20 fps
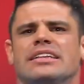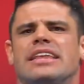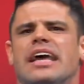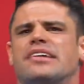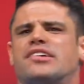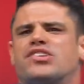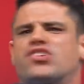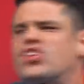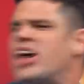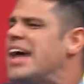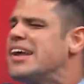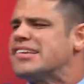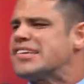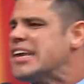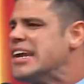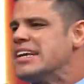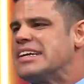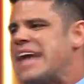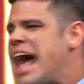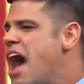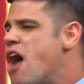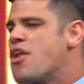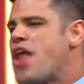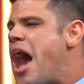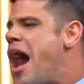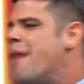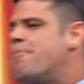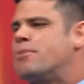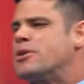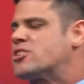that's chasing down
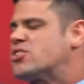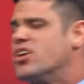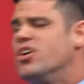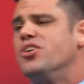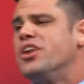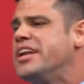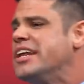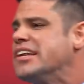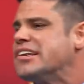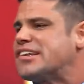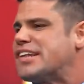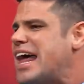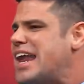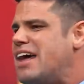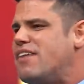opportunities that